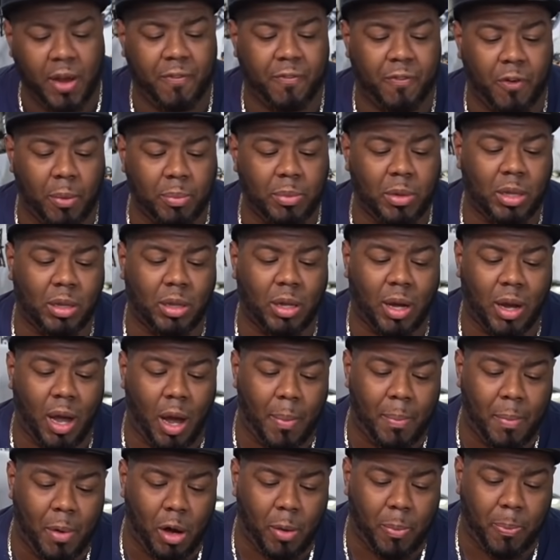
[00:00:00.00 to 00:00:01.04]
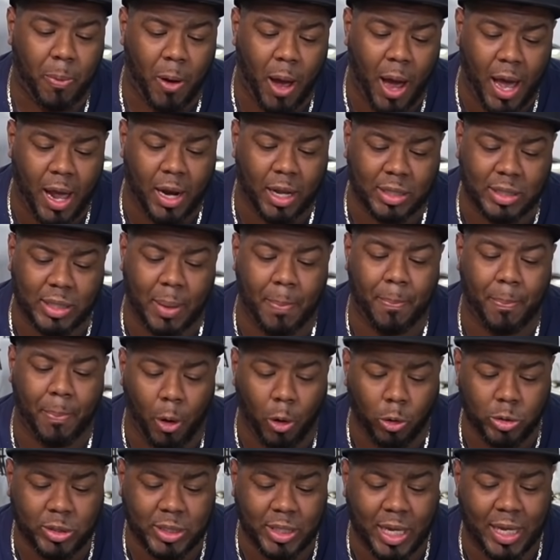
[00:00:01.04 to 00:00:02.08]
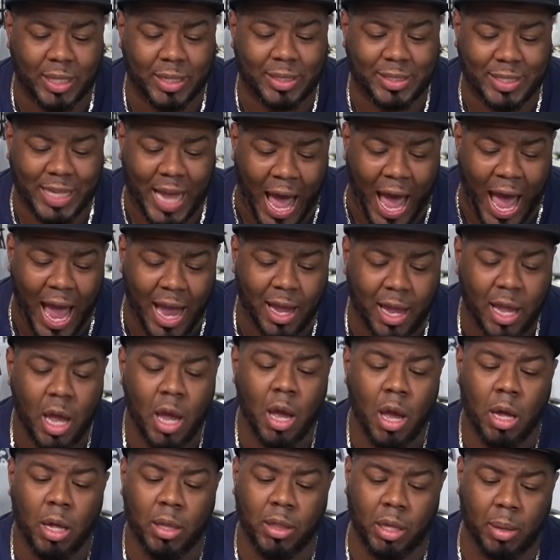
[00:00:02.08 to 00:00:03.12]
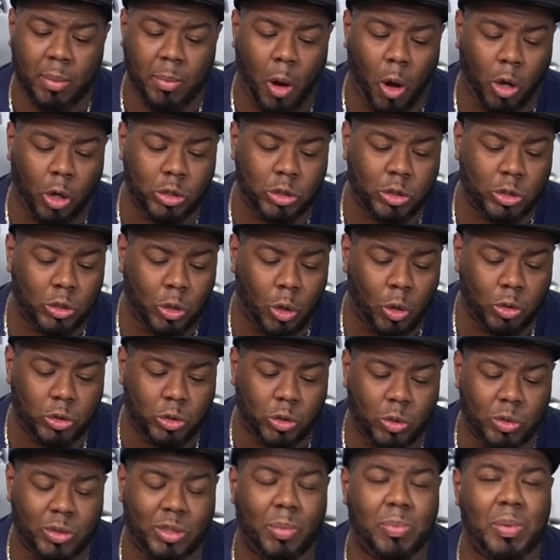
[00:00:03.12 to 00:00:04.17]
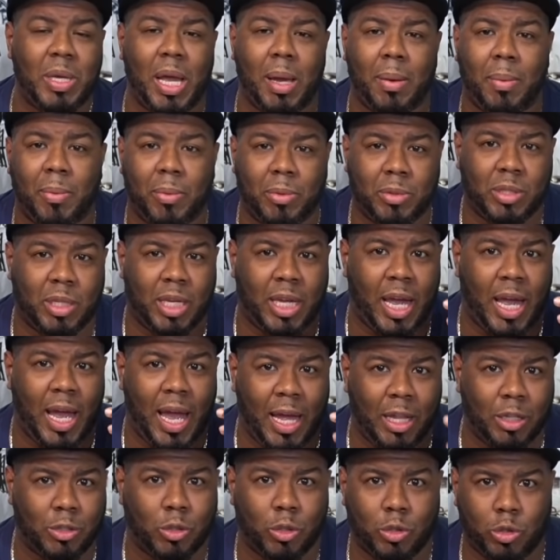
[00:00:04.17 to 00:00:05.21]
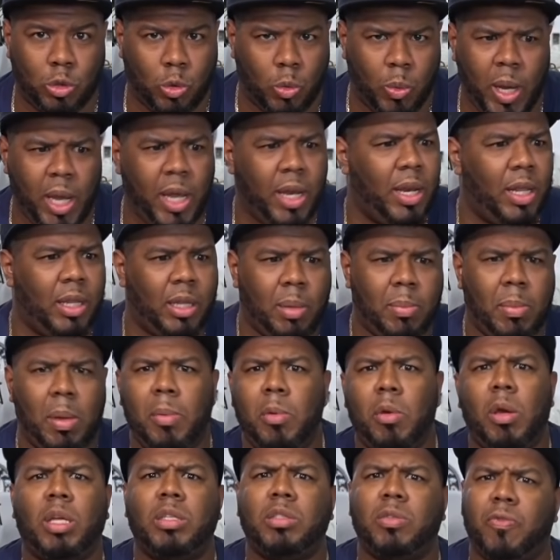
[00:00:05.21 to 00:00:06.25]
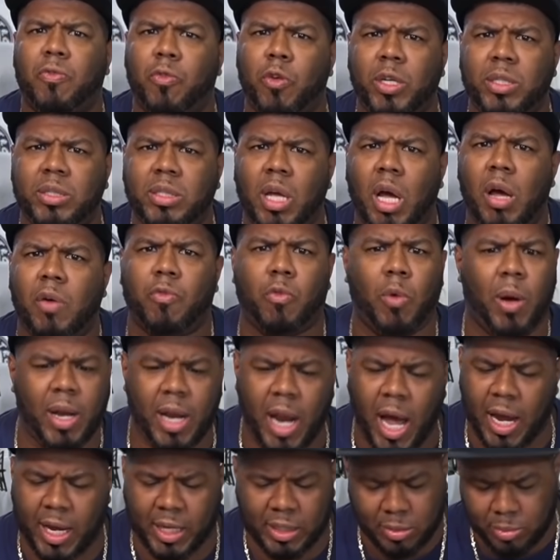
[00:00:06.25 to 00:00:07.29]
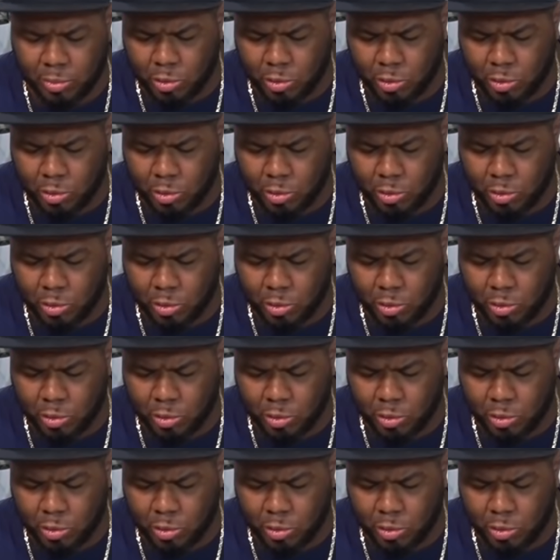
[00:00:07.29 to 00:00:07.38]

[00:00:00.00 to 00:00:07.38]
from the Dugout Mug products and post it and tag them on socials to be able to get entered to win, and then maybe get some free stuff. Why not? Get some